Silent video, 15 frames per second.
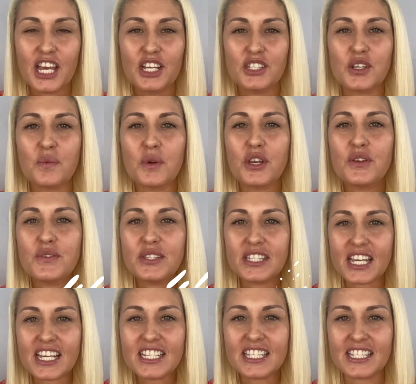So when you
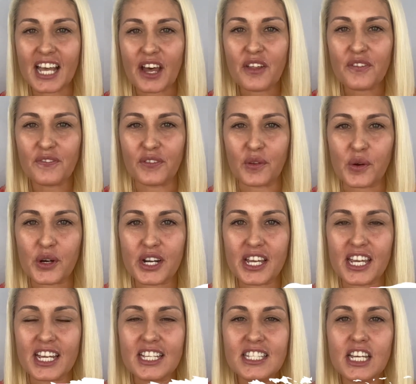say South
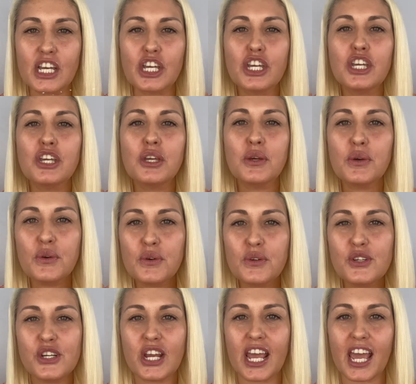Florida, it's a
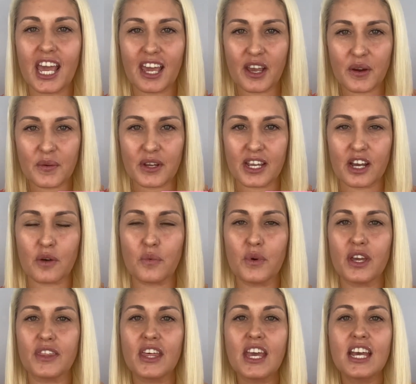huge area
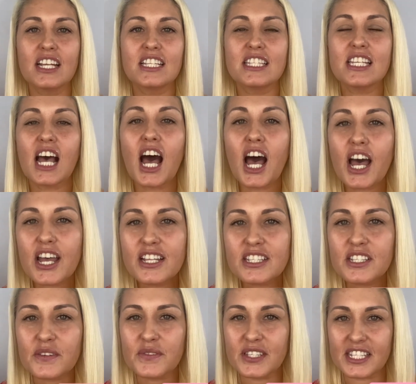with
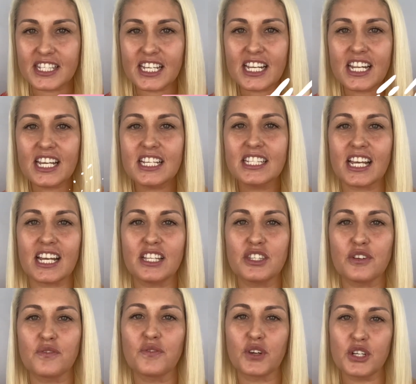tons of cities and
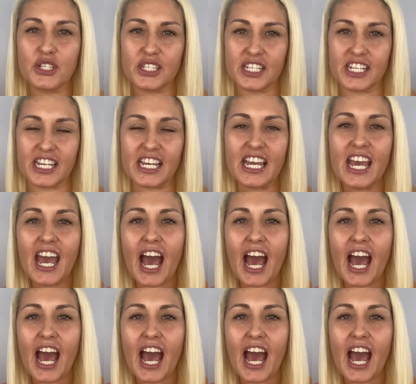diversity.